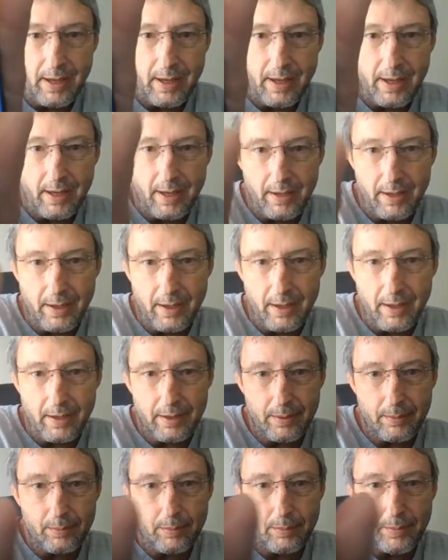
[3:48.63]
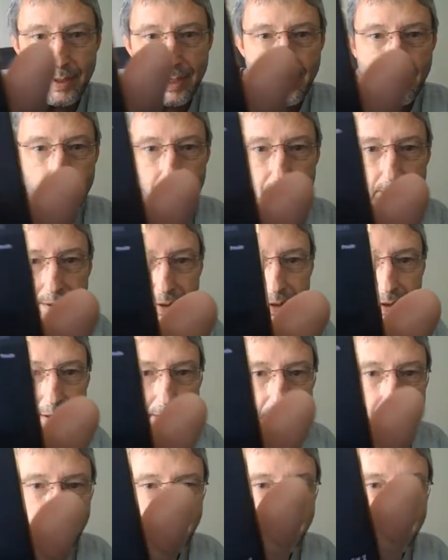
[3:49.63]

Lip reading: And I am now connected